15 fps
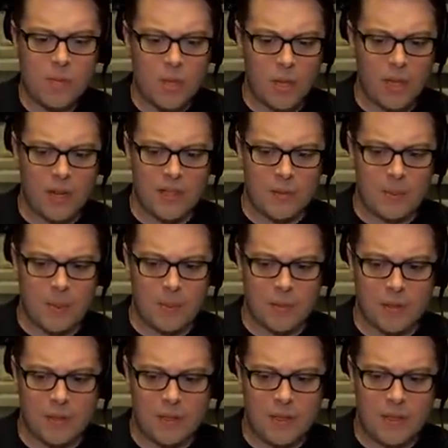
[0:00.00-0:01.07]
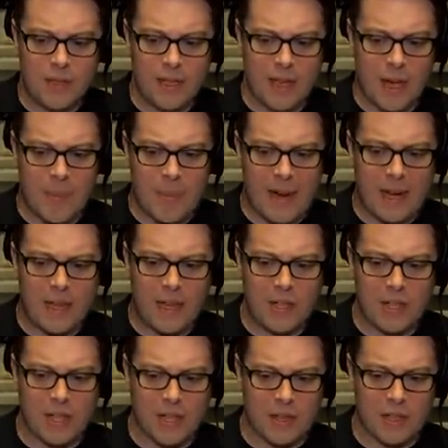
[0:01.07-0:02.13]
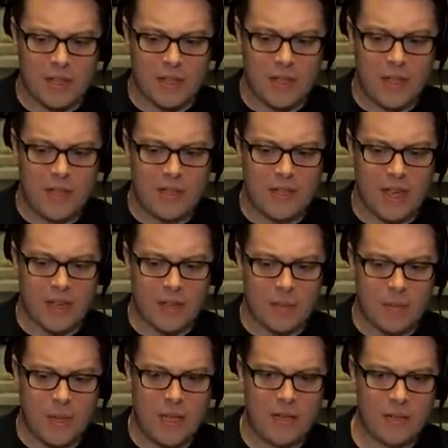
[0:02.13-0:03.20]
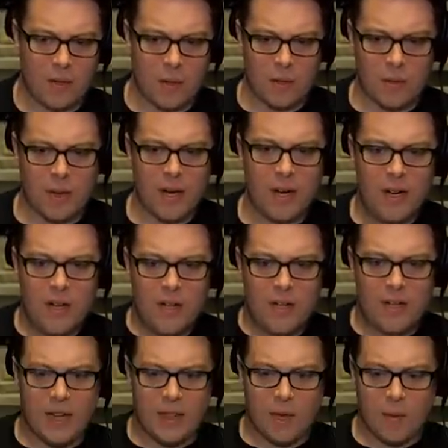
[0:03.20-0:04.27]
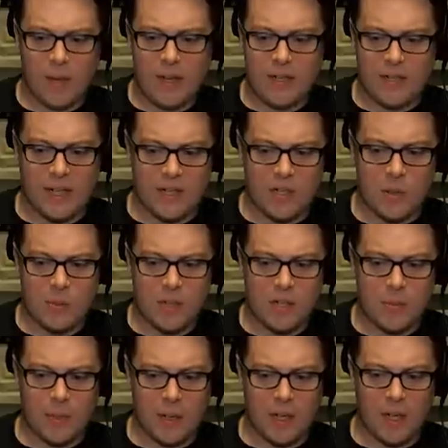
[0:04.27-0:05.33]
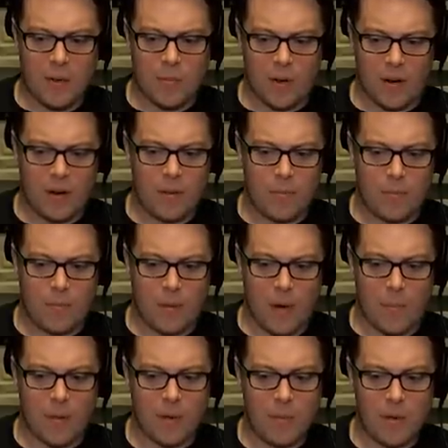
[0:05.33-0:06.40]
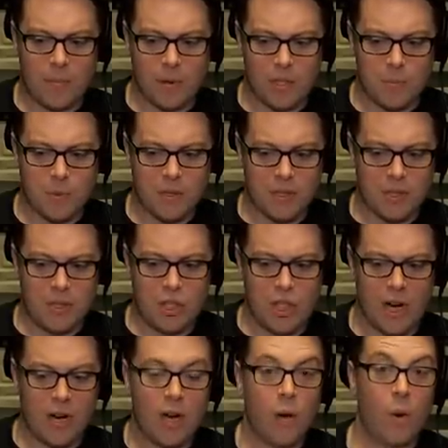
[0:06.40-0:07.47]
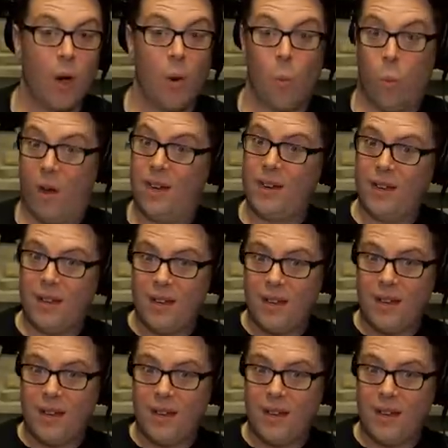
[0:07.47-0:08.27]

Look at all those people. You got Backlash, you got the things, you got the things, you go through here, you got the arenas, you got Superstars, Billy Gunn, Bret Hart, Brian Pillman, British Bull, Jericho 01?